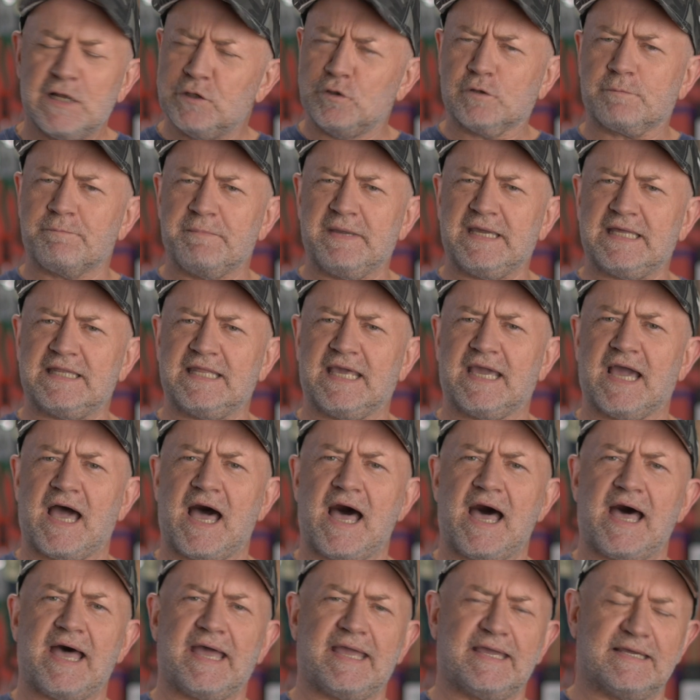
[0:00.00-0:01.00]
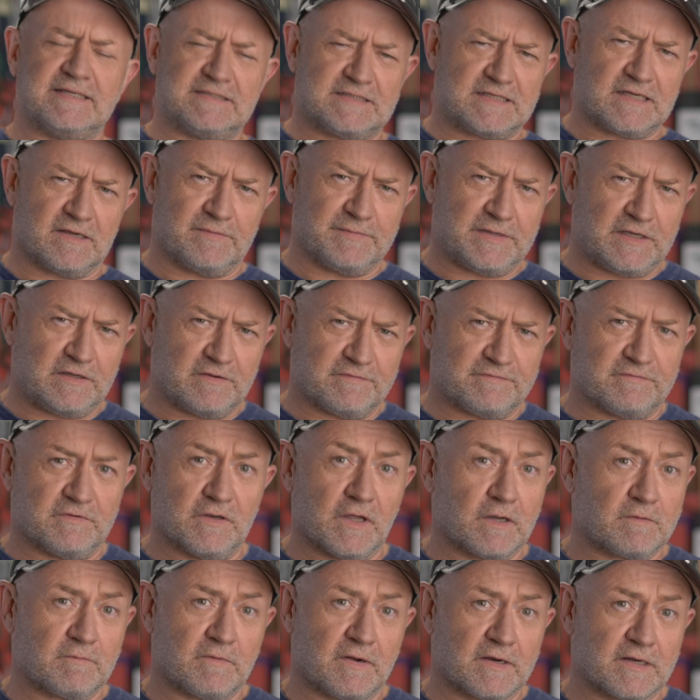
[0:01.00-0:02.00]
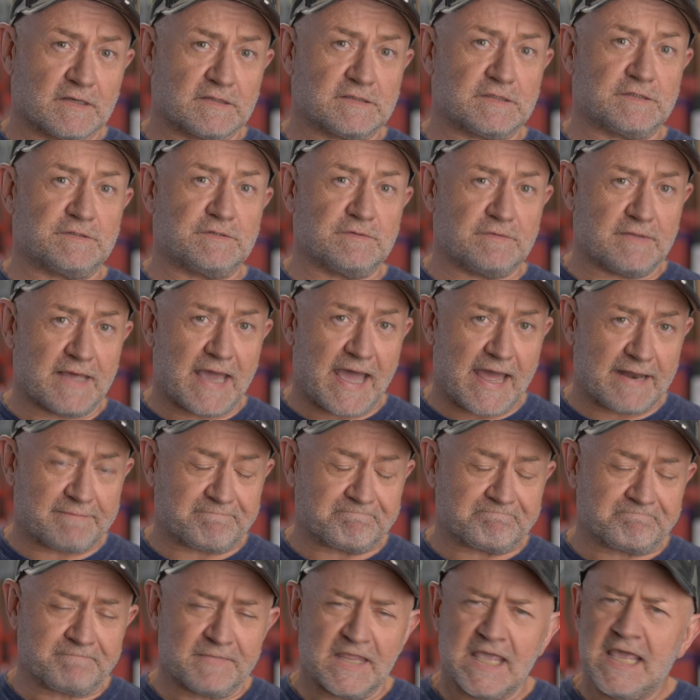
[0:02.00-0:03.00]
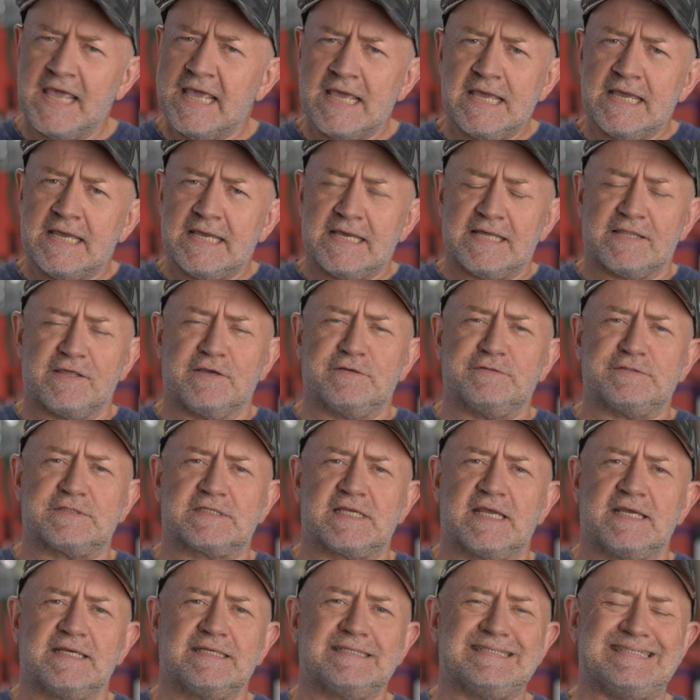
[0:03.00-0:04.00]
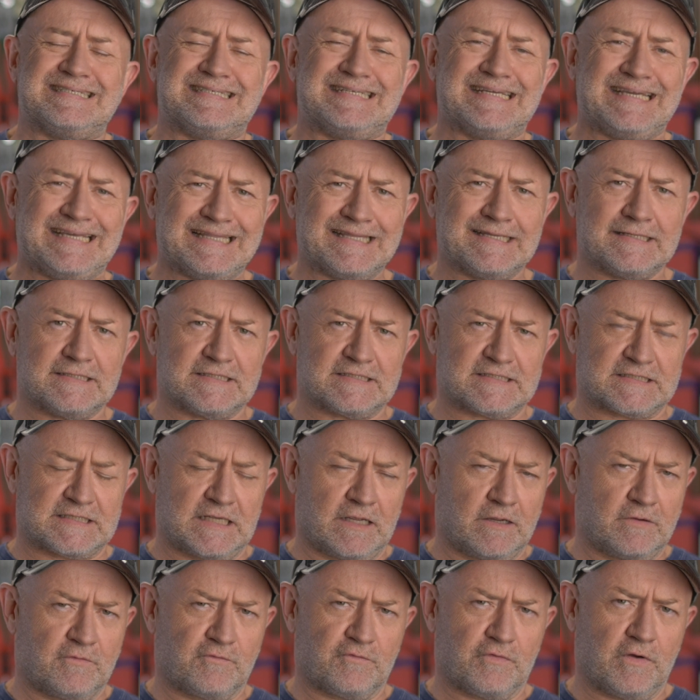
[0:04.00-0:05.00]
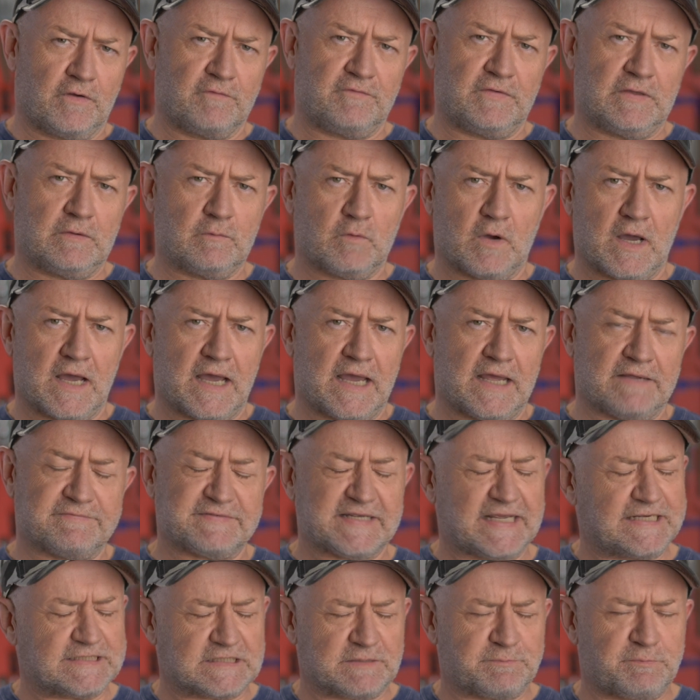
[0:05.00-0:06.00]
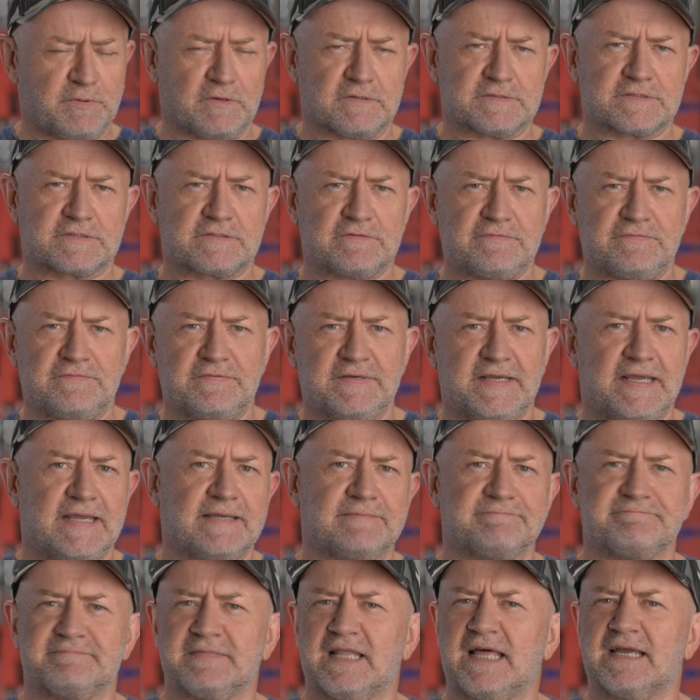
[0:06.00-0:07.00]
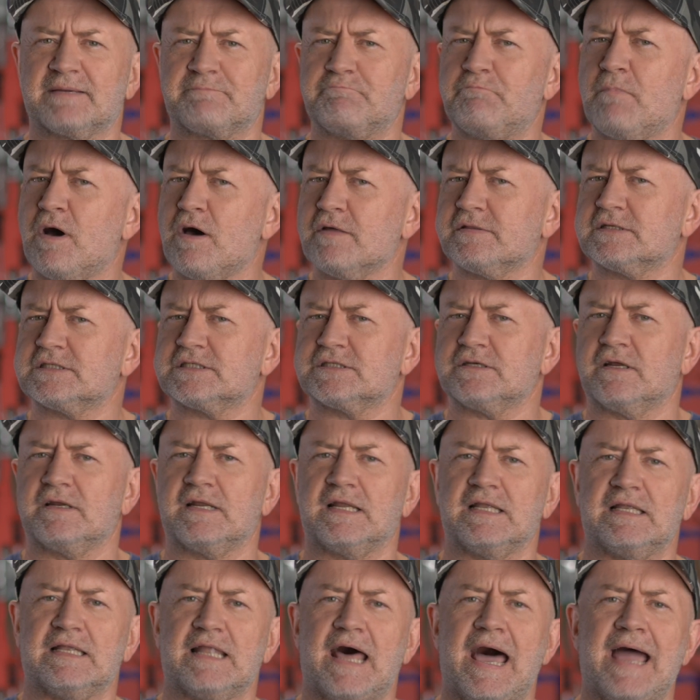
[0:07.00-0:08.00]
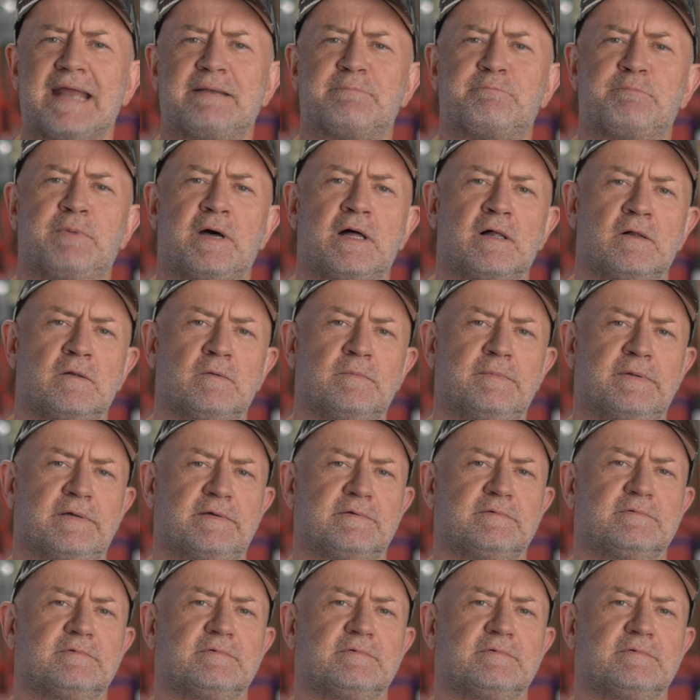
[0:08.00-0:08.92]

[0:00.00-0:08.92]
Look me in the eye and tell me you've not wanted to do that. Those dealers, trophy wives, S apostrophe, like moths on a light bulb